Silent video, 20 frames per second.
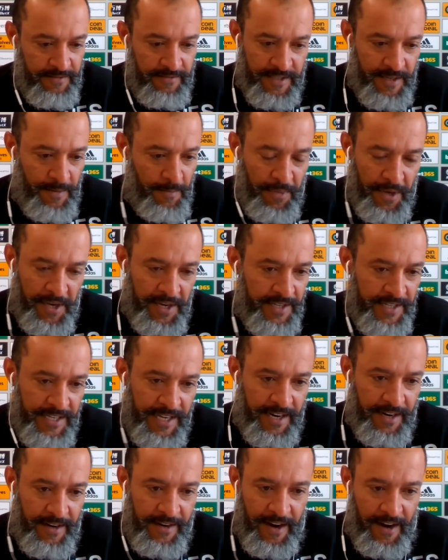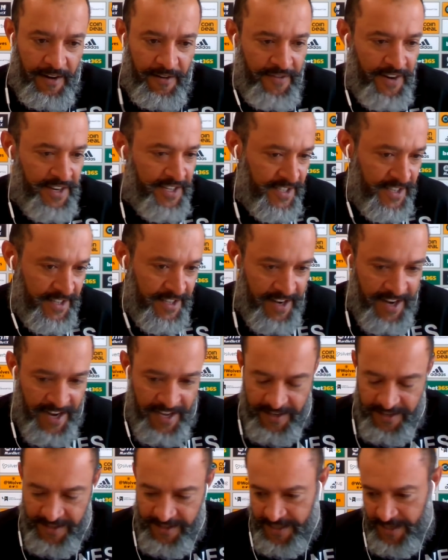Some players are faster than
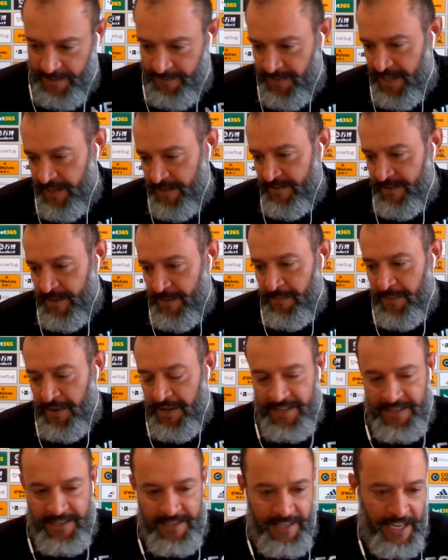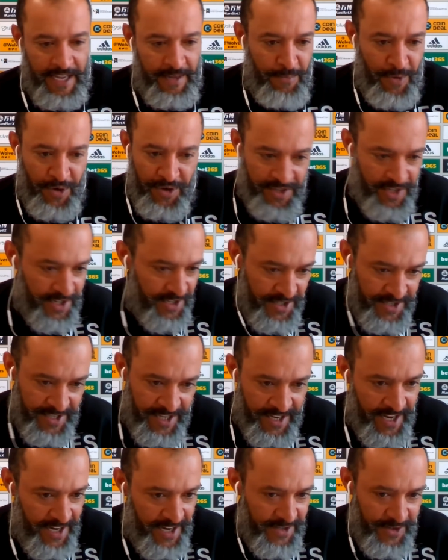others. Some players take more touches
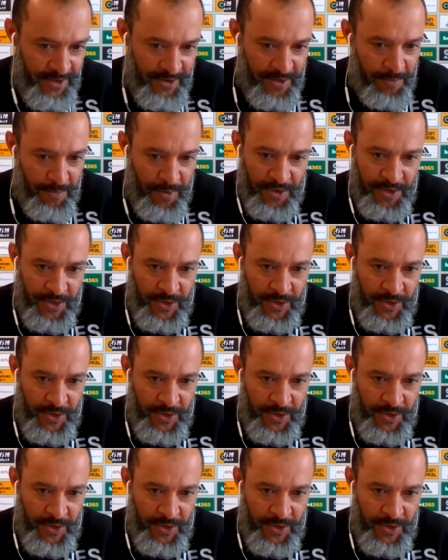than others on the ball.